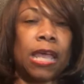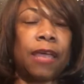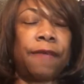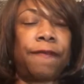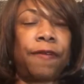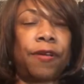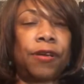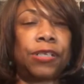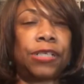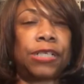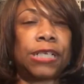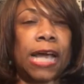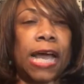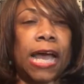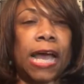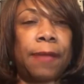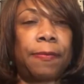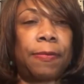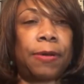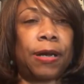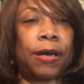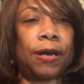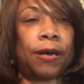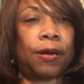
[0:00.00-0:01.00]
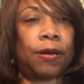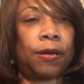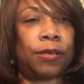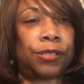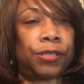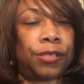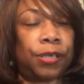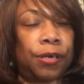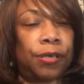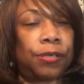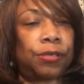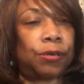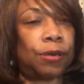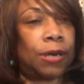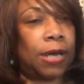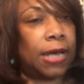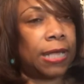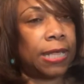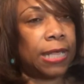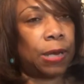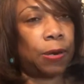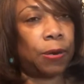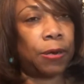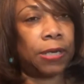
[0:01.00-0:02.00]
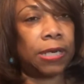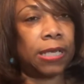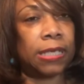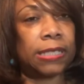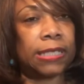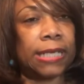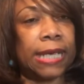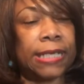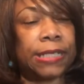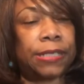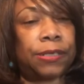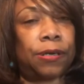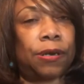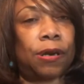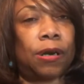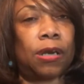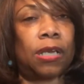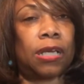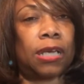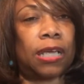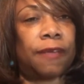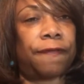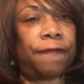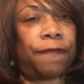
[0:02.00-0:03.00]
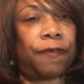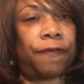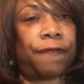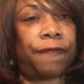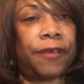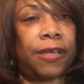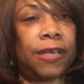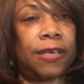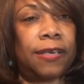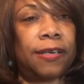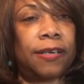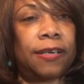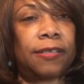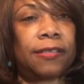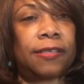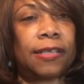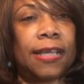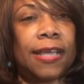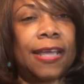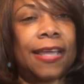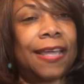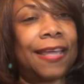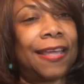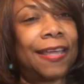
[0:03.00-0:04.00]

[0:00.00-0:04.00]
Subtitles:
If your job or church or other organization are looking for vendors,